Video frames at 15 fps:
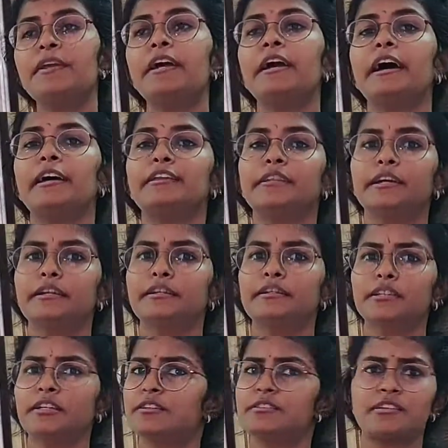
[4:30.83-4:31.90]
and
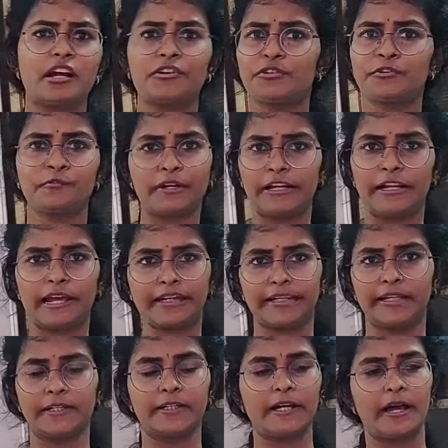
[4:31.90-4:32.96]
then start on renal
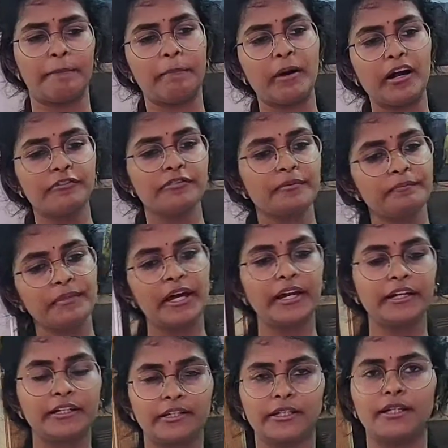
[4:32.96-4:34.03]
lactate. Apart from that,